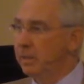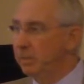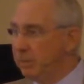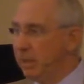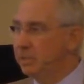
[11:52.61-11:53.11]

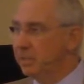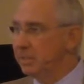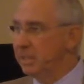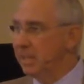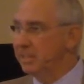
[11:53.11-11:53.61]
Temptation
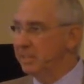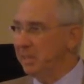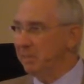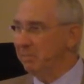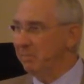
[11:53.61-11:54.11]
is not
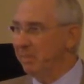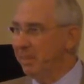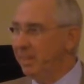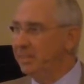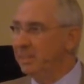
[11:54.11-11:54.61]
sin.
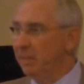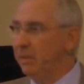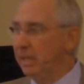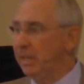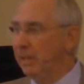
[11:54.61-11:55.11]
It's
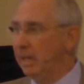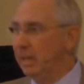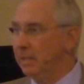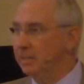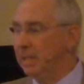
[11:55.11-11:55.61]
giving in, that is.